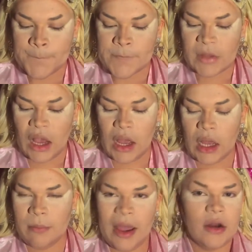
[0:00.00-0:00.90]

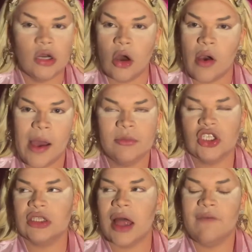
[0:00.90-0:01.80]
I don't know,
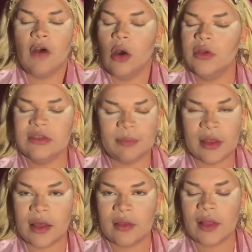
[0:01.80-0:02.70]
I've always been
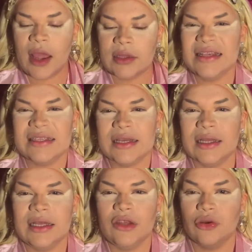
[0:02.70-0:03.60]
like that.
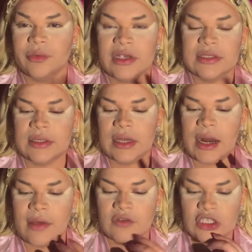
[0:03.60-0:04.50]
Basically, the reason that
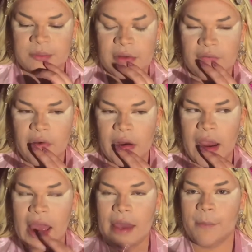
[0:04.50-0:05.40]
I've just been very
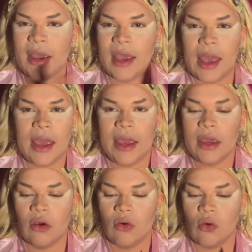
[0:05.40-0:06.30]

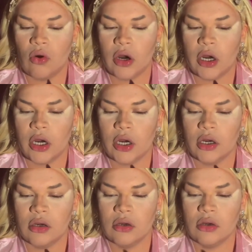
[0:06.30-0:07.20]
MIA or
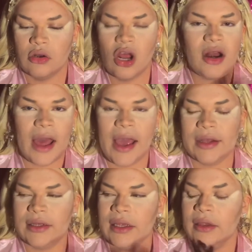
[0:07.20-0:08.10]
not
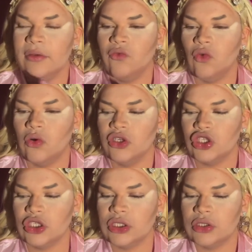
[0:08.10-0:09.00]
active, or
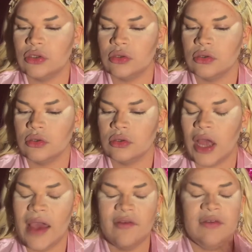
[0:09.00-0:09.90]
just I
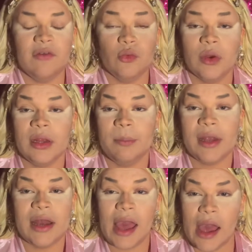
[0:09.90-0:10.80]
haven't even really been
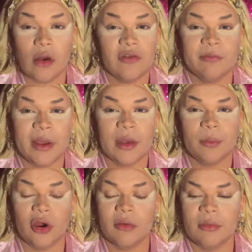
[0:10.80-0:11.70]
out of my
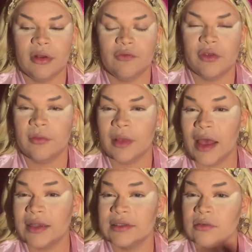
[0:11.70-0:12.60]
apartment for the
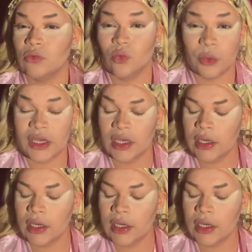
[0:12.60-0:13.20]
last week,